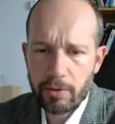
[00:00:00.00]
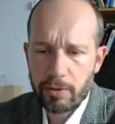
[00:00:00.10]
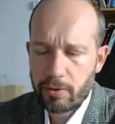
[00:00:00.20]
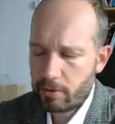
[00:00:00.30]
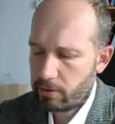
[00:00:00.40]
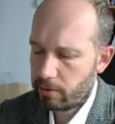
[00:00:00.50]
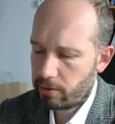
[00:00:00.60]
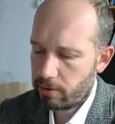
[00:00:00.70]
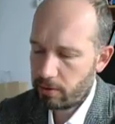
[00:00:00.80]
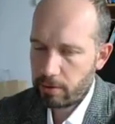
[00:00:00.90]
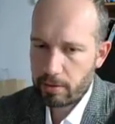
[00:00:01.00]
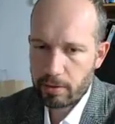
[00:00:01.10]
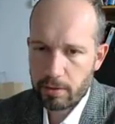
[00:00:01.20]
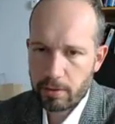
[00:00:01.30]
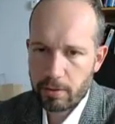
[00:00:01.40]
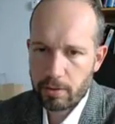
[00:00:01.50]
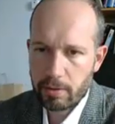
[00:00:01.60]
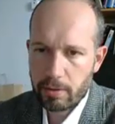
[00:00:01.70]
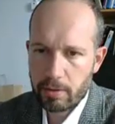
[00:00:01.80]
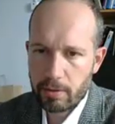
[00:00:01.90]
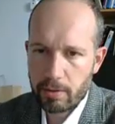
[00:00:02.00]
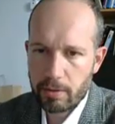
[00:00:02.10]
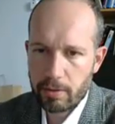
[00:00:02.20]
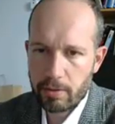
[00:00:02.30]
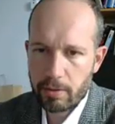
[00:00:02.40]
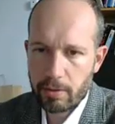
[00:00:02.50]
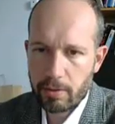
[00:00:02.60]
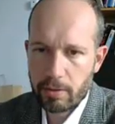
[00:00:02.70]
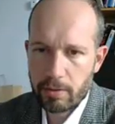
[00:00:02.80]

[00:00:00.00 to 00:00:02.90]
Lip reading: No one is speaking in this clip.